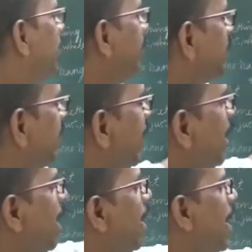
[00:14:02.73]
when you
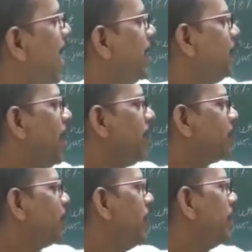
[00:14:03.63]
say, I
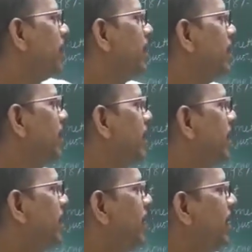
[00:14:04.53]
was
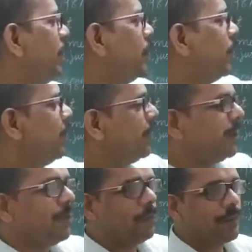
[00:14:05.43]
wondering if you
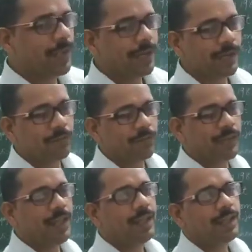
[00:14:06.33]
would give me a
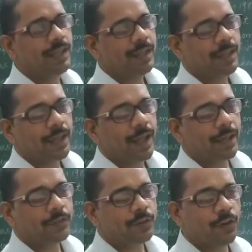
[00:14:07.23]
lift,
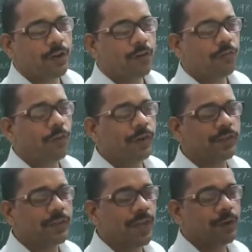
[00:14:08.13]
has no
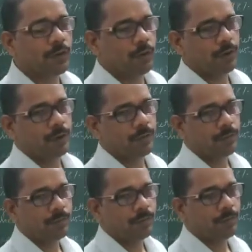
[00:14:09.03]
forcing at all.
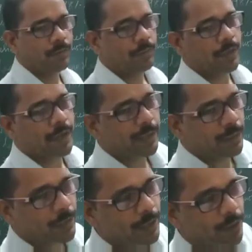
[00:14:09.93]
We are
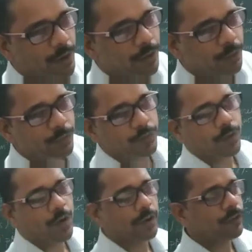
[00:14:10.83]
giving lot of
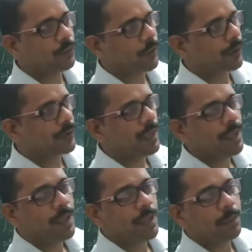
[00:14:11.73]
choice for
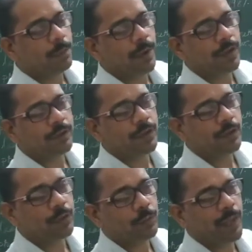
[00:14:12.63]
the
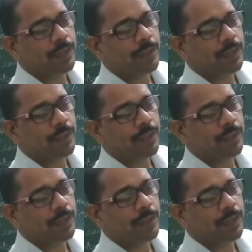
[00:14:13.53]
person to